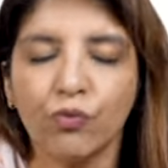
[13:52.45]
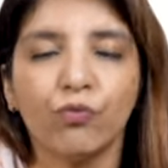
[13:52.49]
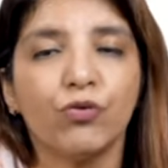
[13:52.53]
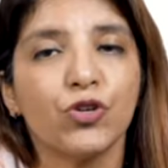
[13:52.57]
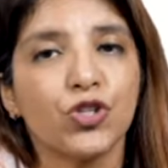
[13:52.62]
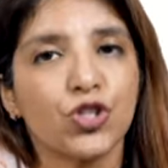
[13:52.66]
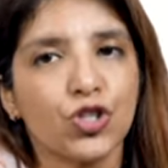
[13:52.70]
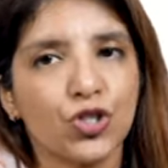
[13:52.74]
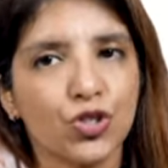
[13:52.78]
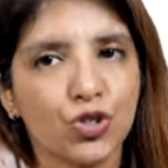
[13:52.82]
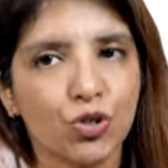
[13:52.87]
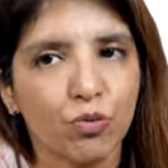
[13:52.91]

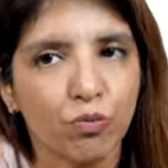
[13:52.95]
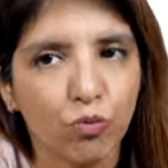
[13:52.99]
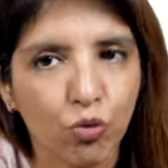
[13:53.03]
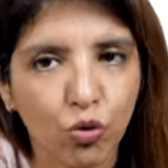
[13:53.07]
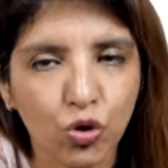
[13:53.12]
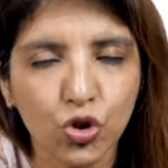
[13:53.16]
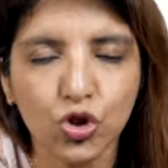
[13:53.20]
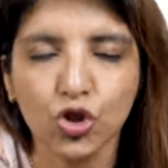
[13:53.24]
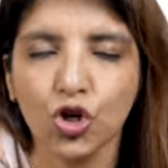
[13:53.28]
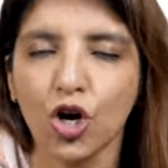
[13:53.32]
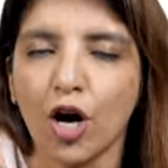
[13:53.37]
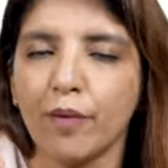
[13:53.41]
which is the
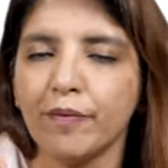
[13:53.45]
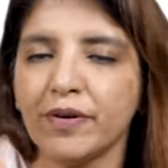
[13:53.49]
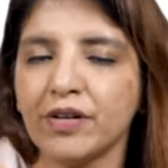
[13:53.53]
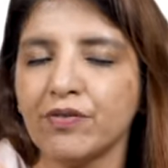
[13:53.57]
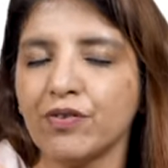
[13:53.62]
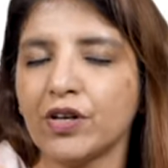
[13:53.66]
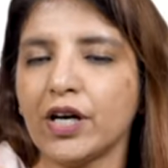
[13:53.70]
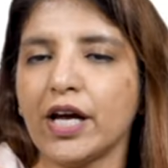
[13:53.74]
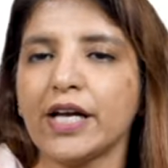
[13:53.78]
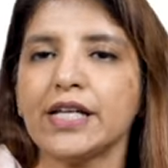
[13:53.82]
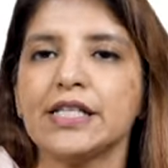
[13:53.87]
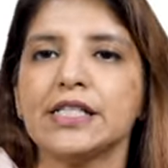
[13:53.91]
most common
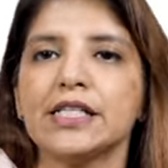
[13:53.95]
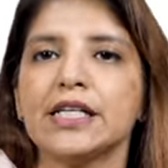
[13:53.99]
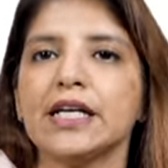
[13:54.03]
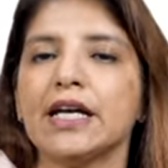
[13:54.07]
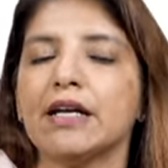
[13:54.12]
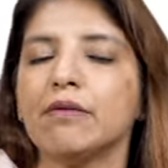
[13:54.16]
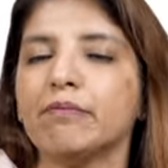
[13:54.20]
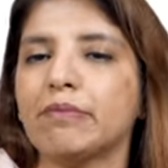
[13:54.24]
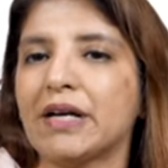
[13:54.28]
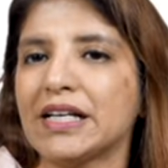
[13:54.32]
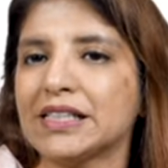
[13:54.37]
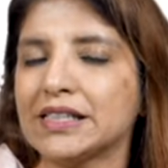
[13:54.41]
variety
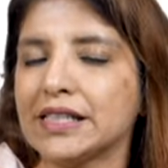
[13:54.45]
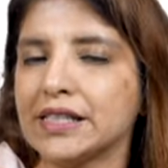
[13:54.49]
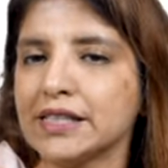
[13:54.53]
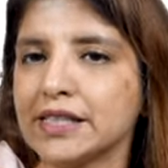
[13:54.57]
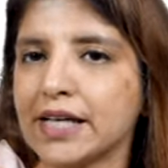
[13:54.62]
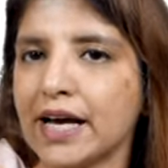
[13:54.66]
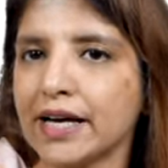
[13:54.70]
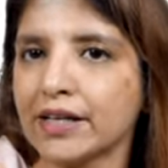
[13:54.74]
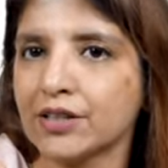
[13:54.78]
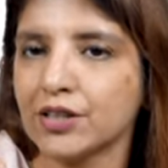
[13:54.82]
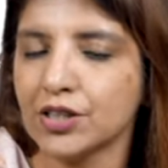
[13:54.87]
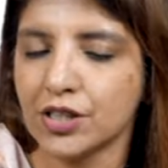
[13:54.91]
in placenta
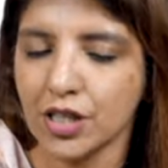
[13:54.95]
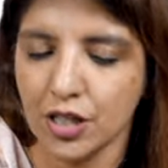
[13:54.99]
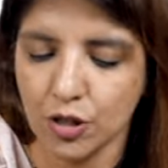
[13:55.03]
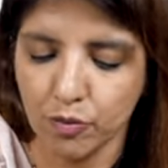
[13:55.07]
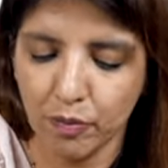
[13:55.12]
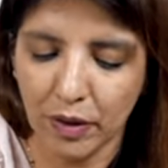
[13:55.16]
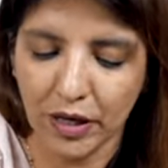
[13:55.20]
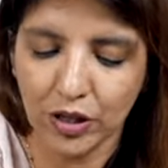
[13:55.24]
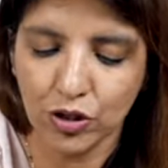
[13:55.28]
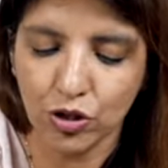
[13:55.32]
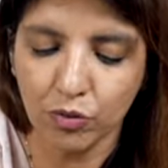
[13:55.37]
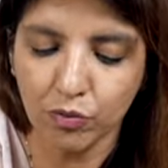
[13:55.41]
accreta
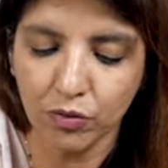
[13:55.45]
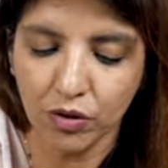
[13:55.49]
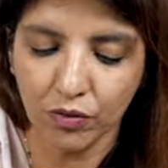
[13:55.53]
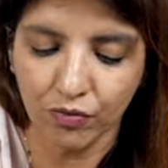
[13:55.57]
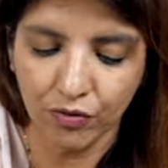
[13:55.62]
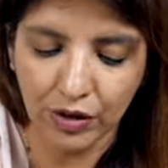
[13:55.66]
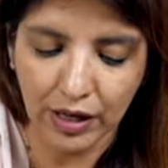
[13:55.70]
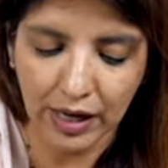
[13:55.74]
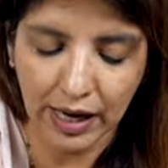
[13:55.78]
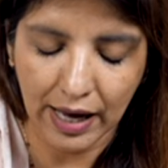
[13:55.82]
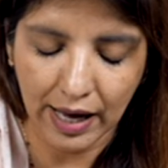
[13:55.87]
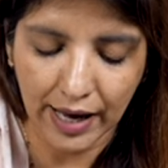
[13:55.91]
spectrum the
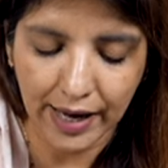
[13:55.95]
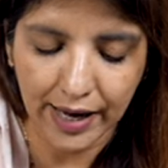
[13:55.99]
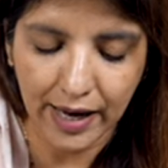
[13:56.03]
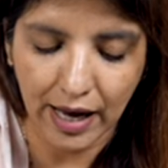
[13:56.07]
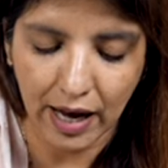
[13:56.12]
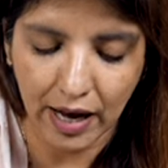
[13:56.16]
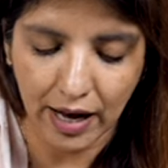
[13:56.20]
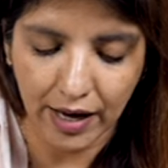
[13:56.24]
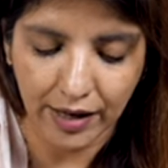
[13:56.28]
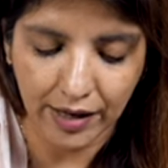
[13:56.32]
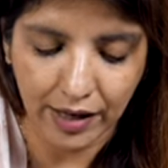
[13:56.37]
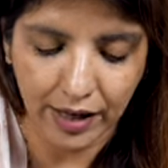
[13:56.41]
villi
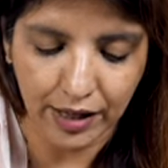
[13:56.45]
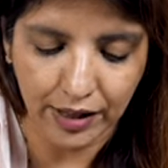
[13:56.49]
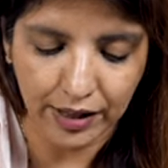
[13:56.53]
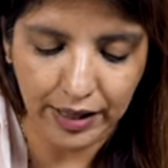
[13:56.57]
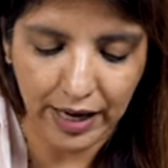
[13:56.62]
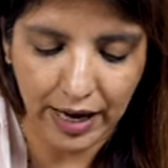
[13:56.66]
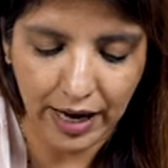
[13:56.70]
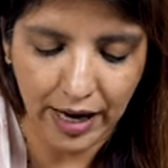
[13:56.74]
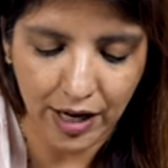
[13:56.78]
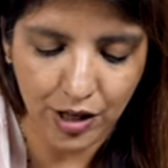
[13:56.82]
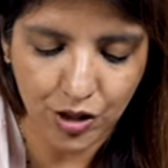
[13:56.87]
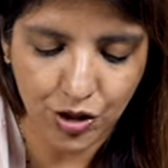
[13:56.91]
are
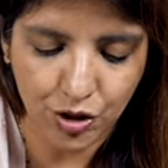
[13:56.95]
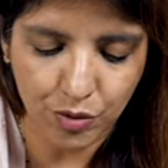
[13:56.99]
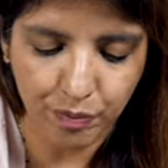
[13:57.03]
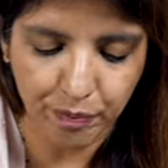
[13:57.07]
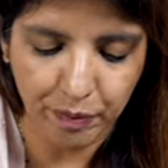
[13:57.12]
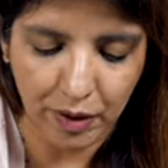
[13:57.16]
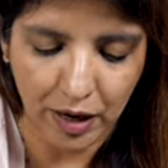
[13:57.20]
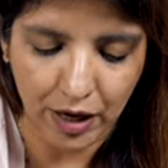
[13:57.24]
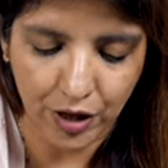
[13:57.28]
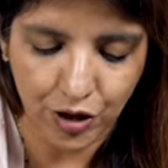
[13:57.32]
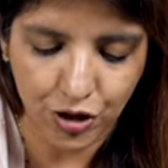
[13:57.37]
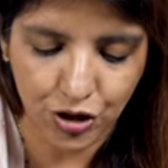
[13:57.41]
attached
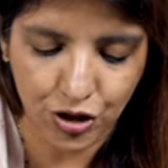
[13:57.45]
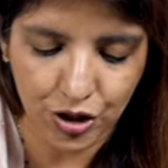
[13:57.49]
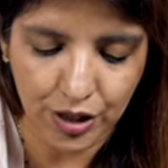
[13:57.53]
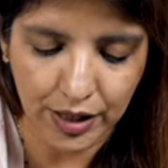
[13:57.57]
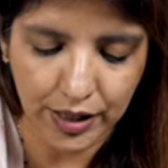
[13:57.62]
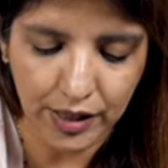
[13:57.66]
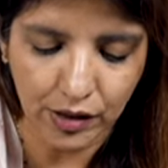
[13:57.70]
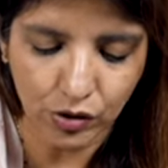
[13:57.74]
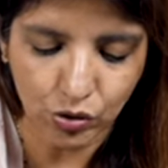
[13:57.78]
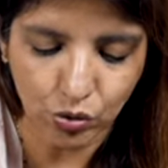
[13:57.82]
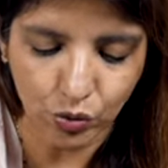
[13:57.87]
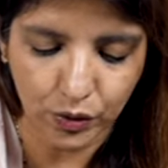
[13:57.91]

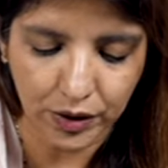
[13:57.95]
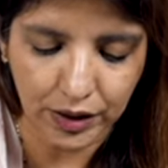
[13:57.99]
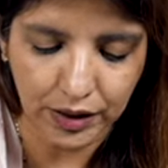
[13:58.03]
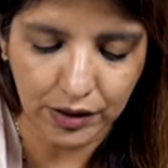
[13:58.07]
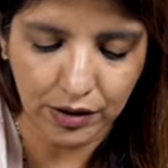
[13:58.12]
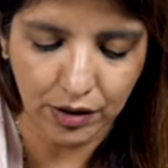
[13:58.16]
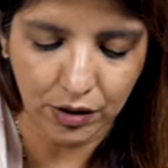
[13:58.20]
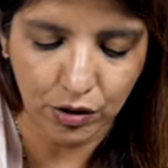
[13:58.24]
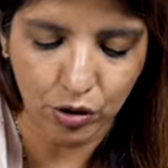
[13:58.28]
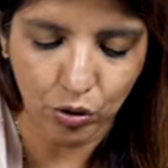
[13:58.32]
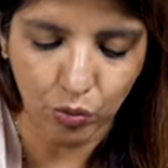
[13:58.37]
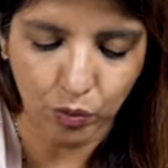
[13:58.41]
partially so
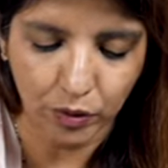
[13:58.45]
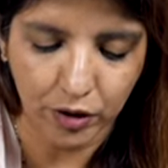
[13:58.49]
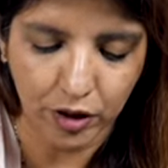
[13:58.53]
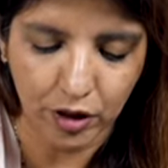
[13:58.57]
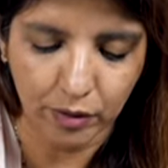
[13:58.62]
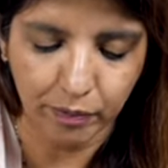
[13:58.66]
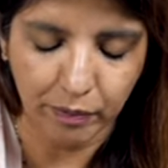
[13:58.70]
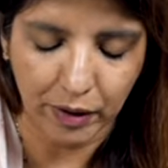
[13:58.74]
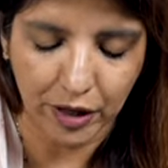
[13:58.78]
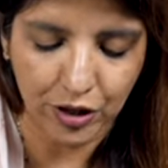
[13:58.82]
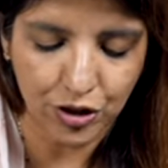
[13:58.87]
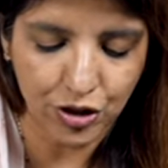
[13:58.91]
either the
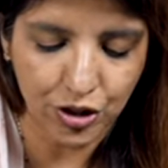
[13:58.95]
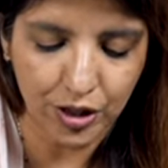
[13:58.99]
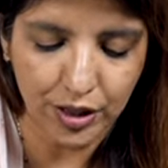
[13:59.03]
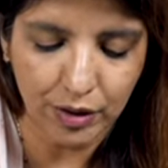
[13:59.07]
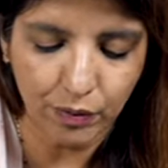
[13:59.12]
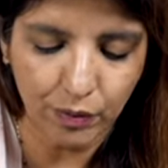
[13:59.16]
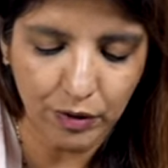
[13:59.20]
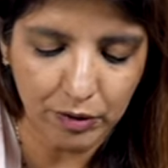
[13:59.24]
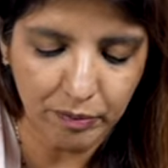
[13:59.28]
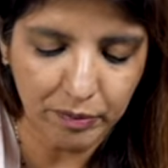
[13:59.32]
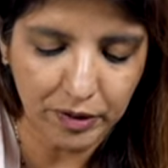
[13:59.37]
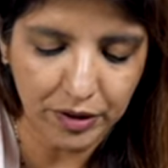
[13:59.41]
word partially
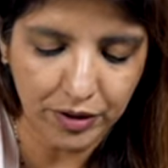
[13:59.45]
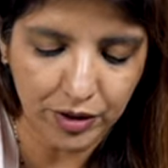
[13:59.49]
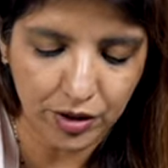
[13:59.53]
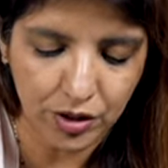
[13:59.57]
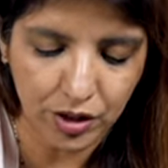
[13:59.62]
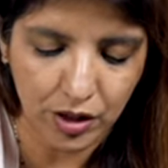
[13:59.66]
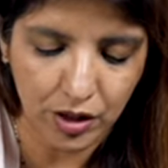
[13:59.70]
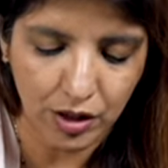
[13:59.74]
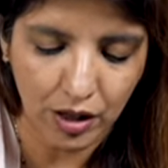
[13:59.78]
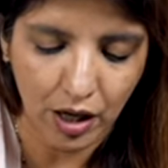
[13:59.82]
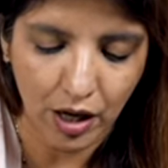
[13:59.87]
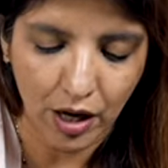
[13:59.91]
will be
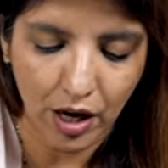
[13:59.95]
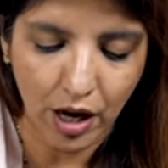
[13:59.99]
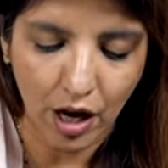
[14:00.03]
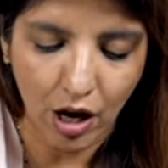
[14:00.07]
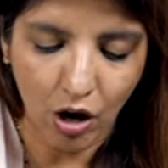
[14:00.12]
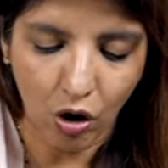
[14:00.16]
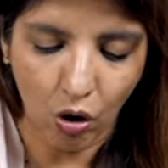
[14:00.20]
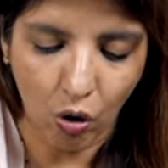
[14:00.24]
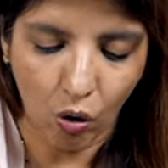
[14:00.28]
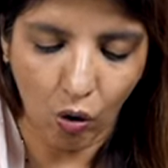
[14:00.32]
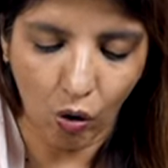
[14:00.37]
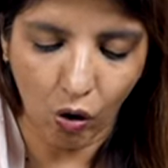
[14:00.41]
written
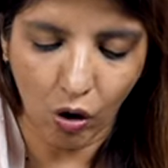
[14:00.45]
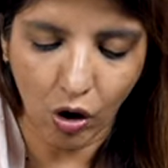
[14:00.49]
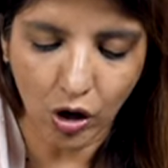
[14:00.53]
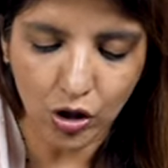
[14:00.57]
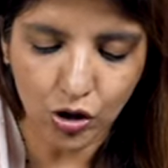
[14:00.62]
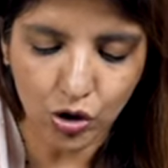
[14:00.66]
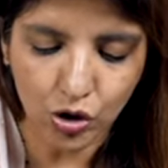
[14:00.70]
or